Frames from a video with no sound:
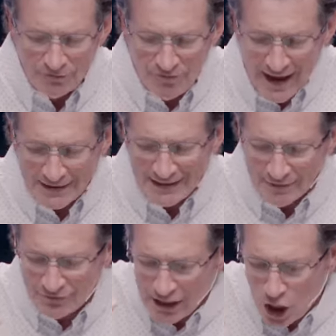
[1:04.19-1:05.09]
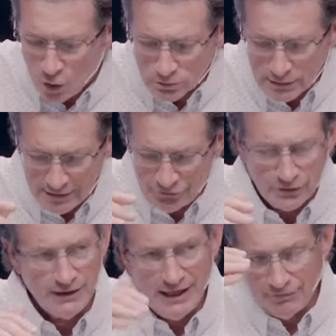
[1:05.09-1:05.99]
fact, if the
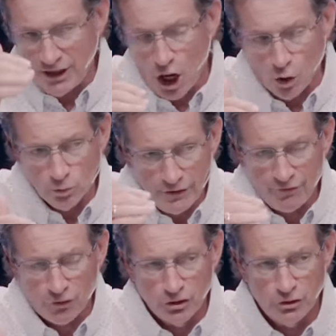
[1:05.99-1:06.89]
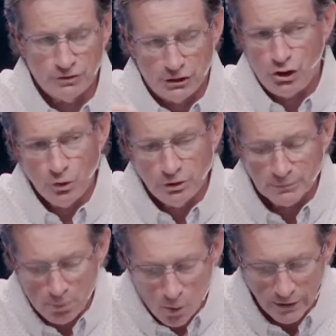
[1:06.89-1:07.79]
only fruit that you
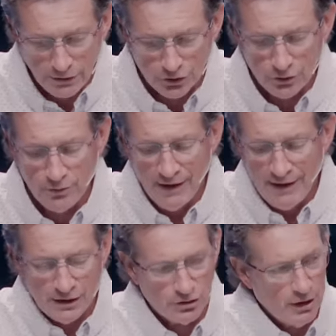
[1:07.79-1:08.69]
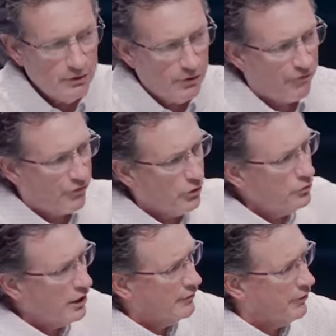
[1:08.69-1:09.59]
can point to is the
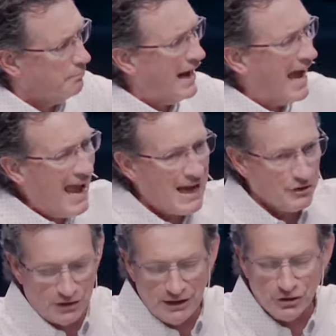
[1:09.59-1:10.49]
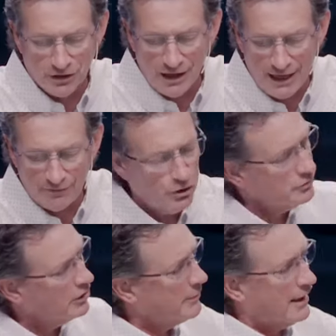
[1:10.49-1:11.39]
fruit of the past in your life, you can
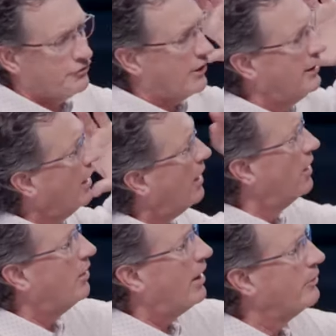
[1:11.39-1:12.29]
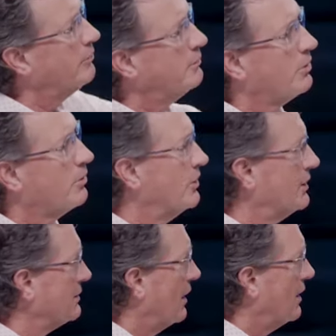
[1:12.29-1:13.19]
look back and say, oh, I remember
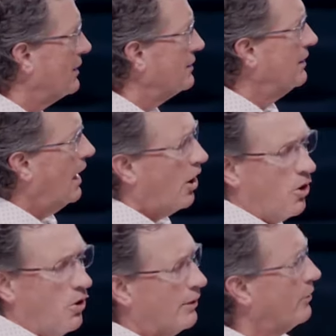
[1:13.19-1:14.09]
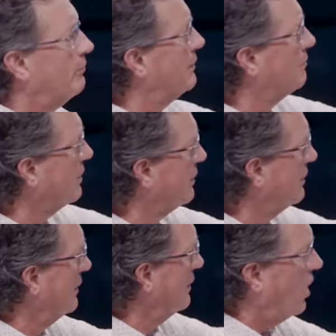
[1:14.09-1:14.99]
when God, oh, I remember,
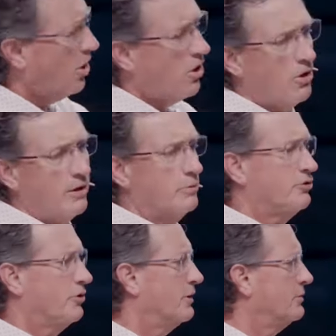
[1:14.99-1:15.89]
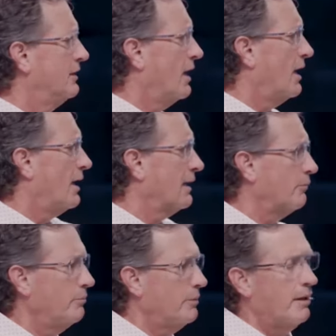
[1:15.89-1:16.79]
oh, it was good, God, I
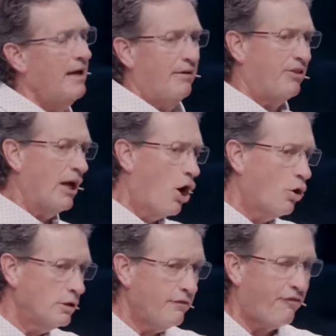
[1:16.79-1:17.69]
remember. If the only